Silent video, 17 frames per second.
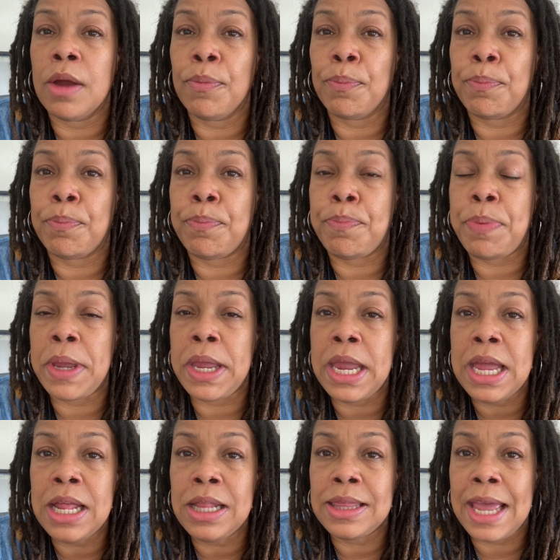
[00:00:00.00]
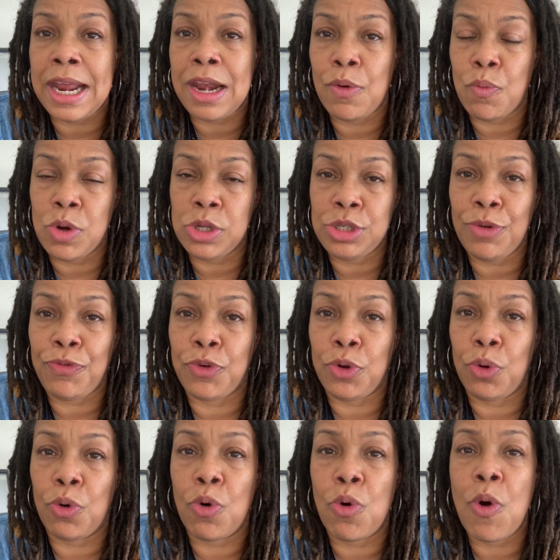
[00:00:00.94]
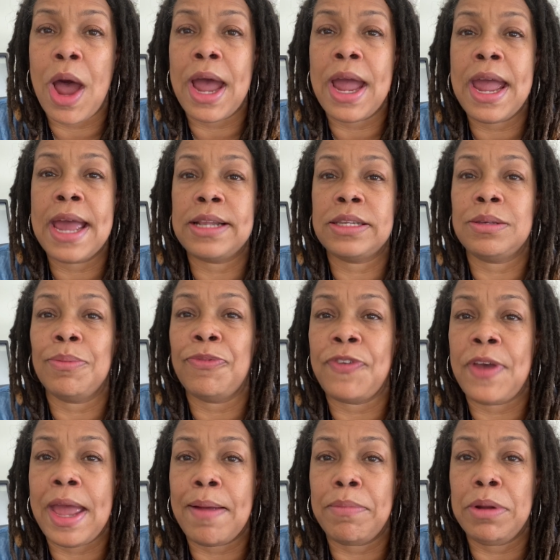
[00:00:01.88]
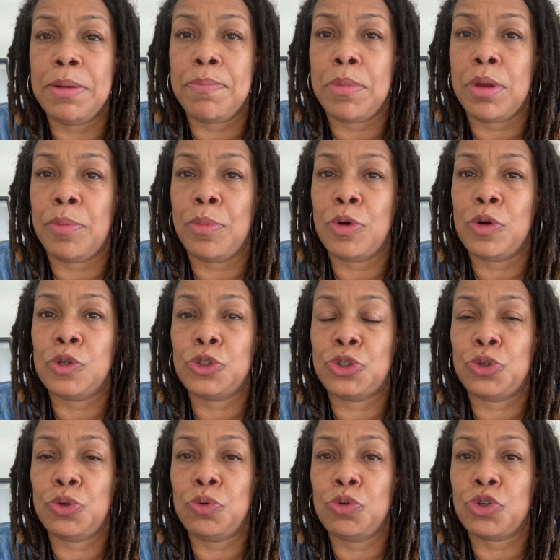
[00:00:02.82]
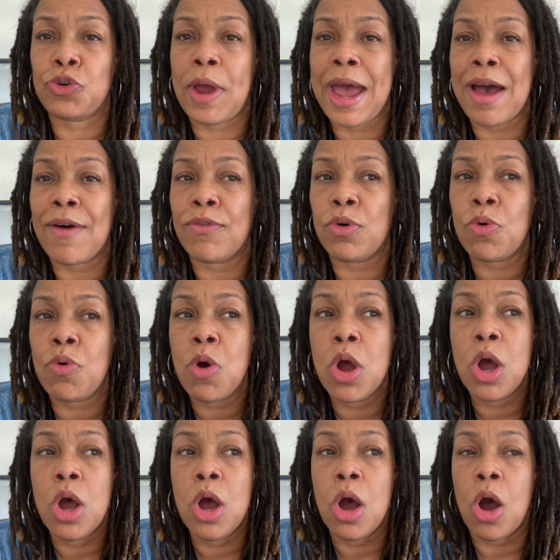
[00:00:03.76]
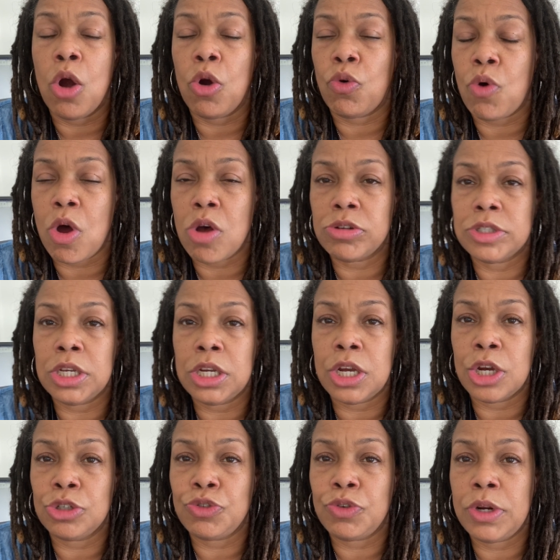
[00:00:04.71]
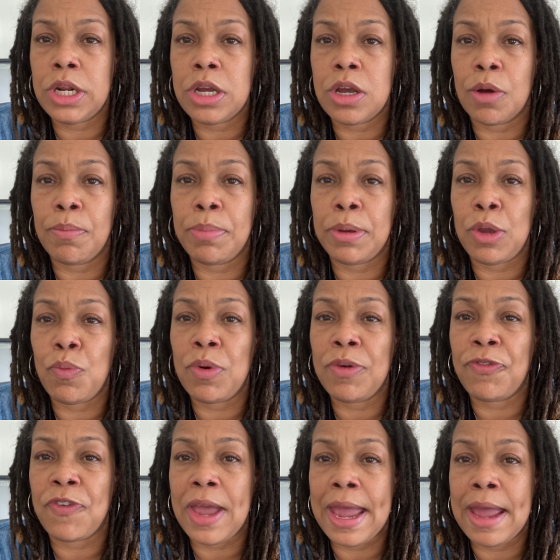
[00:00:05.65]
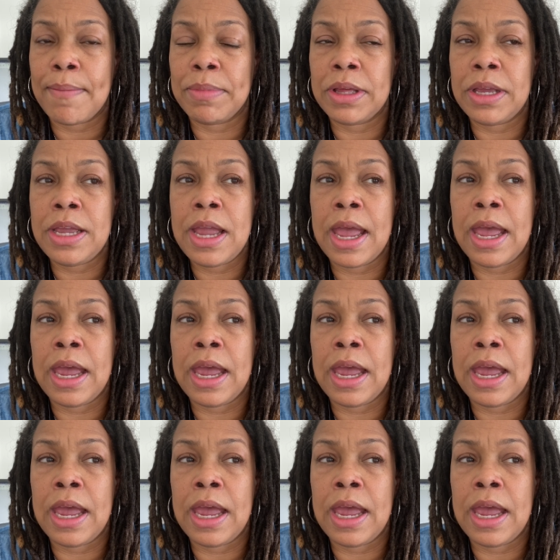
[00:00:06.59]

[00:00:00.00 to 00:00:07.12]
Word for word: being that it was a funeral, I had some family members to travel across the country to come be with family.